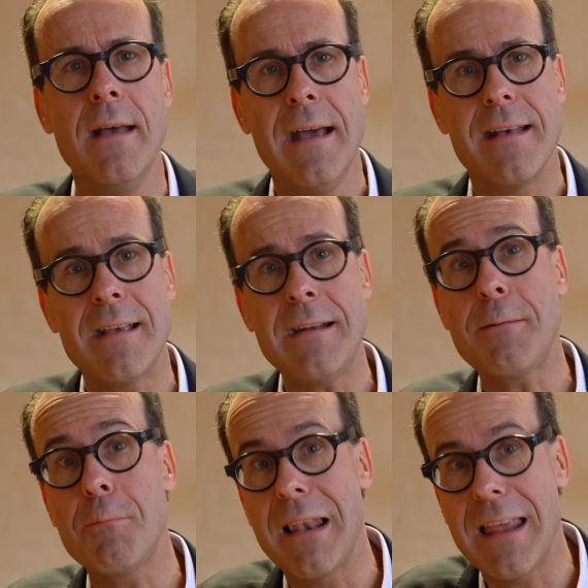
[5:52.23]
And then
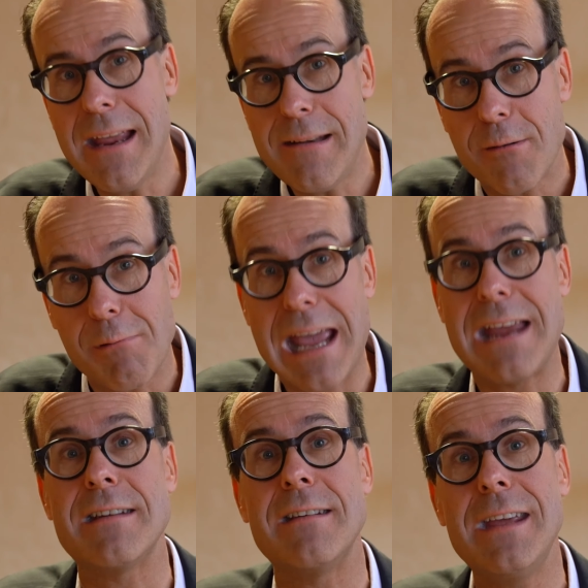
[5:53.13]
it will
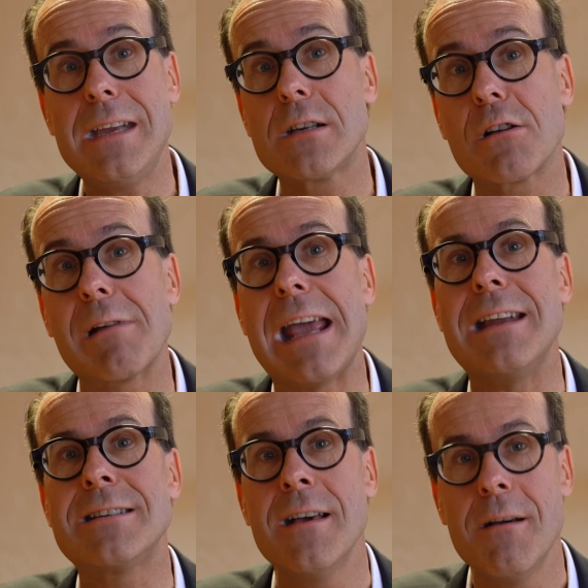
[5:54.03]
iterate and
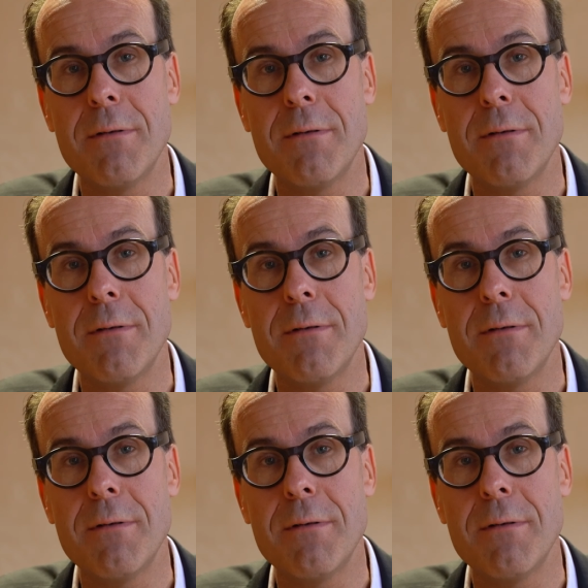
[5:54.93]
iterate